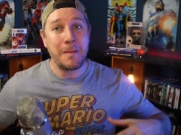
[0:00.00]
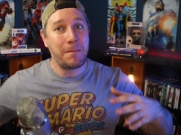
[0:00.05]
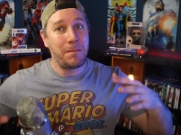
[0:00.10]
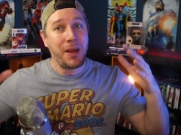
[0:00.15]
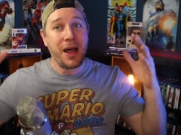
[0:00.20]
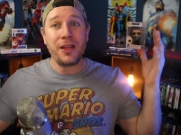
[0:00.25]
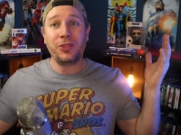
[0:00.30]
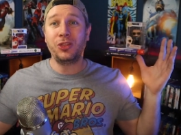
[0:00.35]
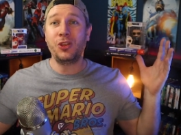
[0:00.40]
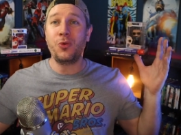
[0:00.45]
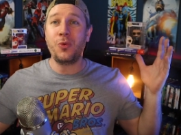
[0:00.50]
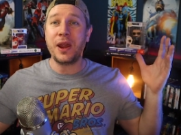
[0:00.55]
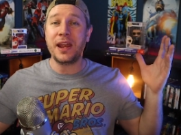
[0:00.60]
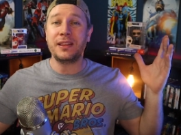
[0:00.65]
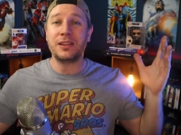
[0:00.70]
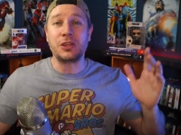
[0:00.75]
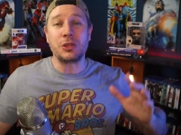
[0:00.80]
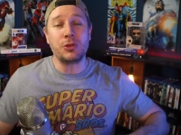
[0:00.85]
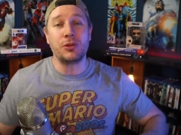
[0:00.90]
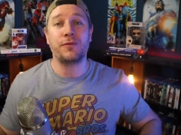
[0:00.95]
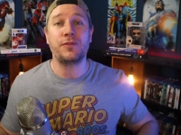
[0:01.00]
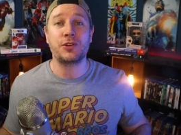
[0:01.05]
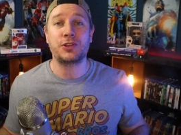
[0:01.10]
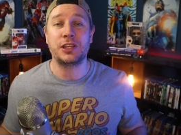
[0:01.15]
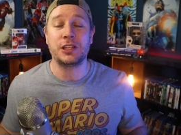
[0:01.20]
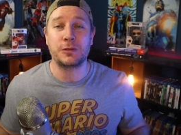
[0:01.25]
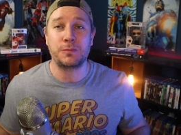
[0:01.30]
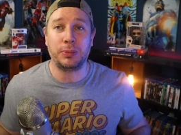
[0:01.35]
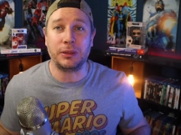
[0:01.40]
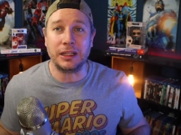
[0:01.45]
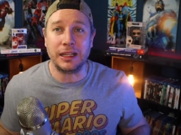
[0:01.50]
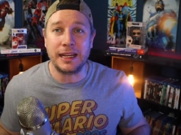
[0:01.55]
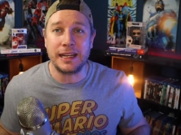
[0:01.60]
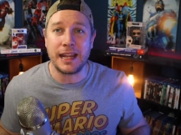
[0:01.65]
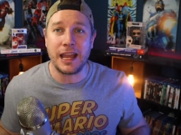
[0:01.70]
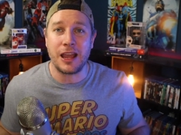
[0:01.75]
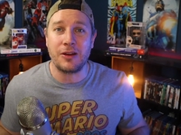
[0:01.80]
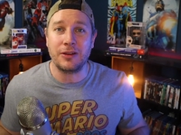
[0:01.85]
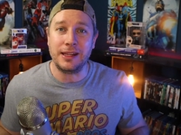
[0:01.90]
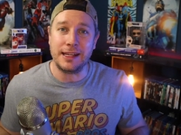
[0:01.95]
but the way the universe has
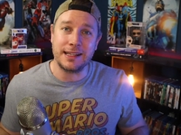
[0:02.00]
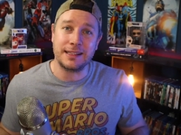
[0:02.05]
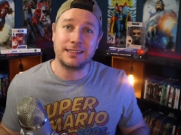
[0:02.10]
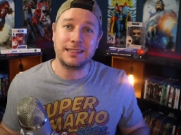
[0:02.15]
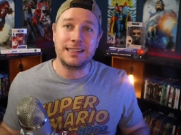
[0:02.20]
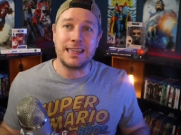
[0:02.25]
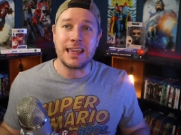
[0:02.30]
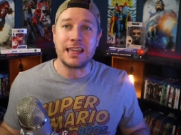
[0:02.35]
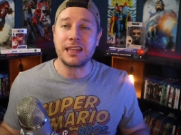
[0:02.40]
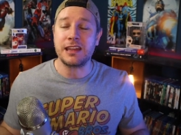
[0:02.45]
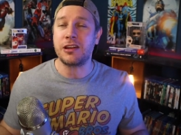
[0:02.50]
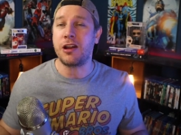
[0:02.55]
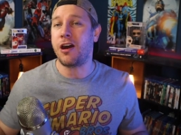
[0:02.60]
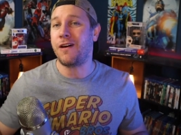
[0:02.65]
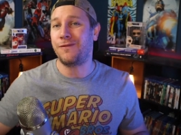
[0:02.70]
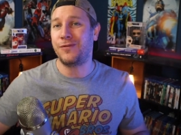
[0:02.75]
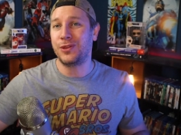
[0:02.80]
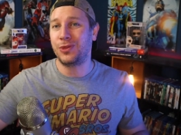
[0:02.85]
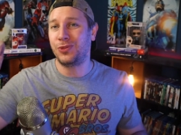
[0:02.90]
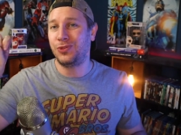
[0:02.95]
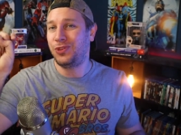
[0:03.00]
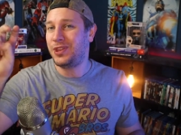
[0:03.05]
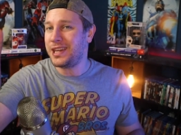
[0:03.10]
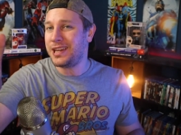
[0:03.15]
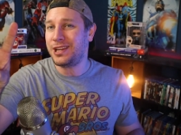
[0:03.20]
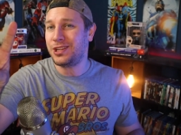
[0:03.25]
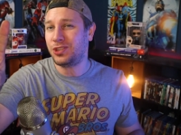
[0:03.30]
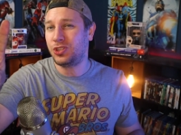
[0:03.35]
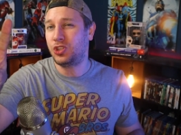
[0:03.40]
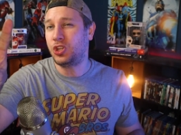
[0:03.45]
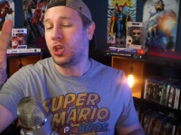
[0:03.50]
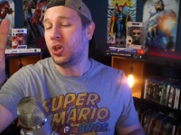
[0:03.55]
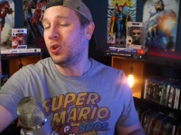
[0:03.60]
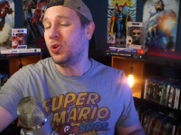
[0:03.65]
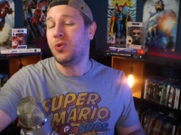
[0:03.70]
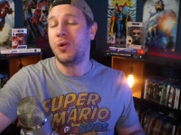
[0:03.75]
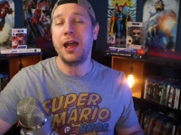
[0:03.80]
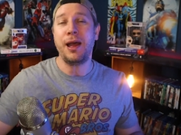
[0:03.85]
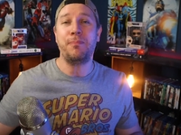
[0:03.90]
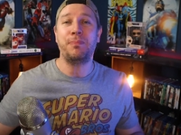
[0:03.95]
played out, it's kicking off with these
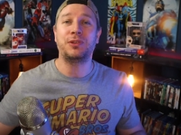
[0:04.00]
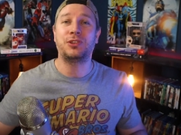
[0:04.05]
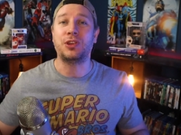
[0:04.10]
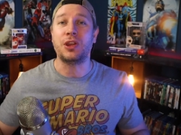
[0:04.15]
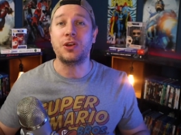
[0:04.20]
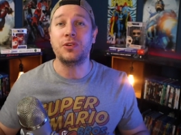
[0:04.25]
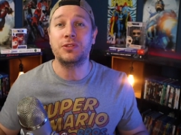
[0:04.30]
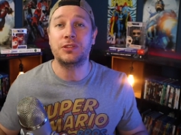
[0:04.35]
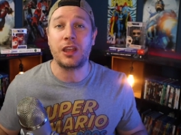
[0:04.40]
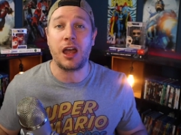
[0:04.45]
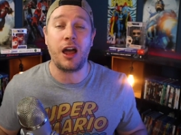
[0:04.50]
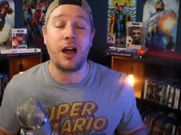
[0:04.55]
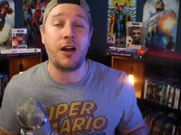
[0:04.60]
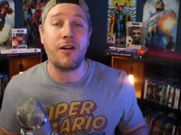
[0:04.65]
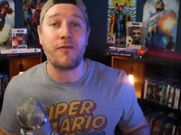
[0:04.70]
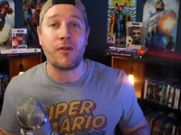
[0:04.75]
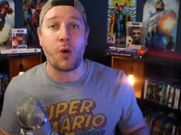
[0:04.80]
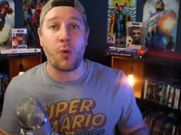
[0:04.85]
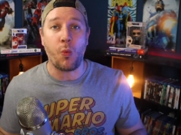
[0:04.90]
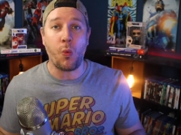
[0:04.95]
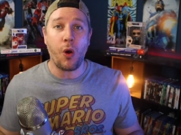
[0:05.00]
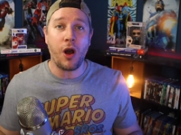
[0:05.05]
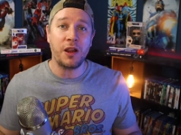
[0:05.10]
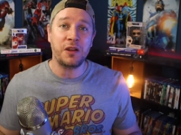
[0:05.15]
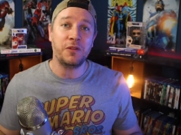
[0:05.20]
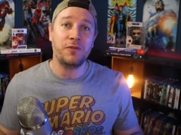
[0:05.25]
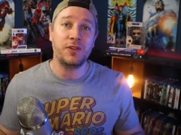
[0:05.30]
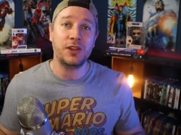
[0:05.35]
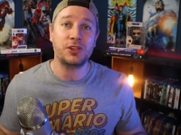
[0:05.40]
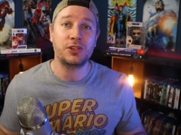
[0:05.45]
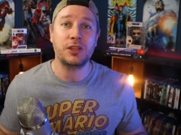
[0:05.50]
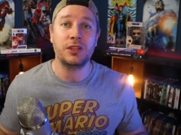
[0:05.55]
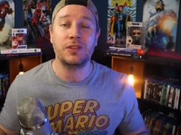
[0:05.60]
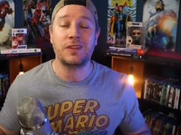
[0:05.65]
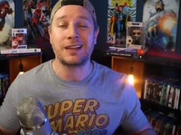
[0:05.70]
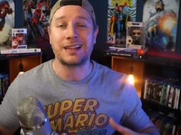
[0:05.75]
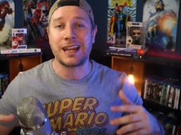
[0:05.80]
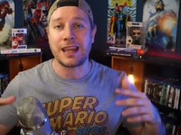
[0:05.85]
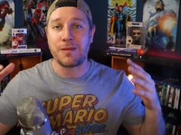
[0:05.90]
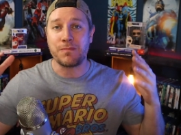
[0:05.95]
two episodes of WandaVision
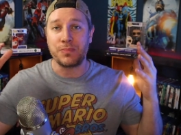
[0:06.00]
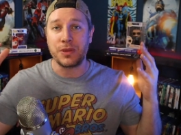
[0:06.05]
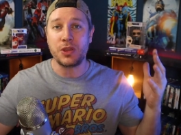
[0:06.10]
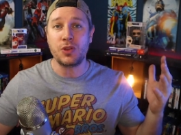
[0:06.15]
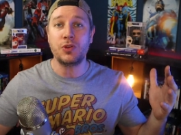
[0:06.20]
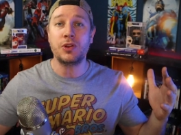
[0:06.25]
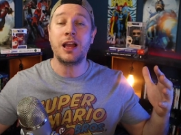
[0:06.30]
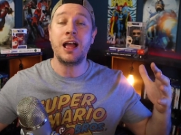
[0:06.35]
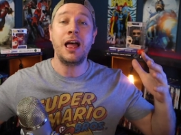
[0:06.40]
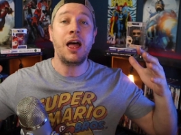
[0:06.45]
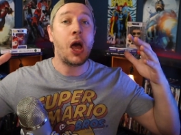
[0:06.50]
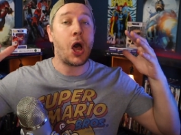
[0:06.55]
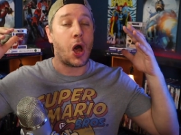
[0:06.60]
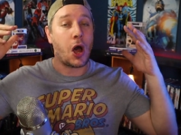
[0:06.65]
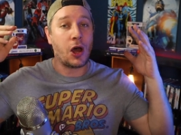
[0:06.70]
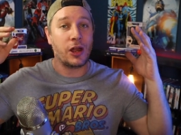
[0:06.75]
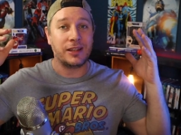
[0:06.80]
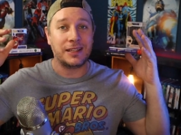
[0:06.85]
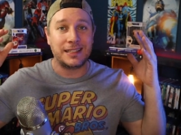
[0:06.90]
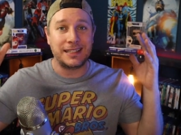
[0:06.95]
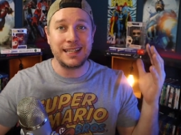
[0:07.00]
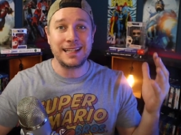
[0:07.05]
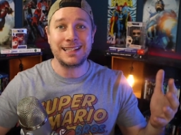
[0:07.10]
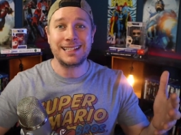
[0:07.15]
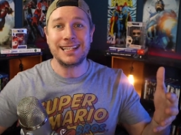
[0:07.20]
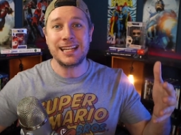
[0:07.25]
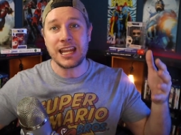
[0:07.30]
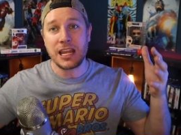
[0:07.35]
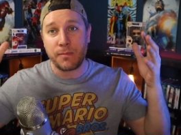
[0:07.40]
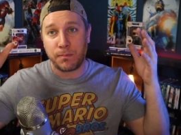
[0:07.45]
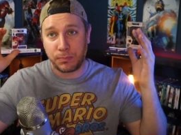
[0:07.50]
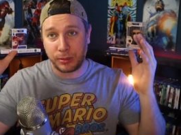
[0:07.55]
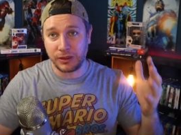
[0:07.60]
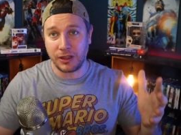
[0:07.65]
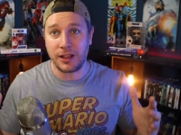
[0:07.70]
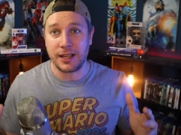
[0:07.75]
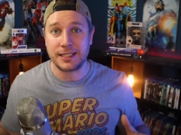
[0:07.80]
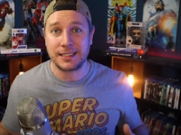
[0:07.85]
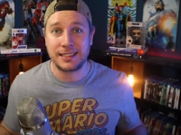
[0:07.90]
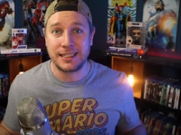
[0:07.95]
that debuted on Disney
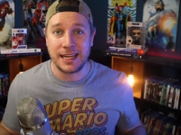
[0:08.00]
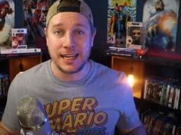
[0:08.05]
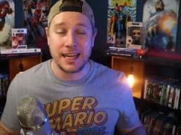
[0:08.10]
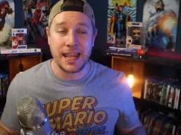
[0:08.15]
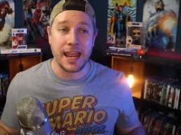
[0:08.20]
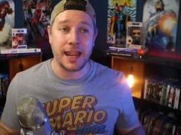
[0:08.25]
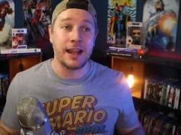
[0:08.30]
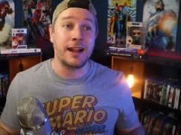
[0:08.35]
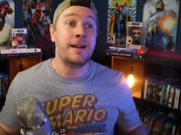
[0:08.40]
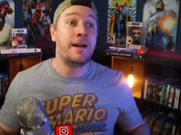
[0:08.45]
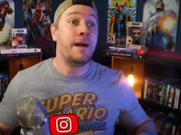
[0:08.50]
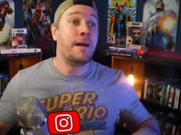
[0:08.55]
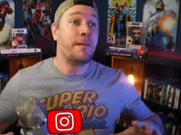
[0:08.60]
Plus today.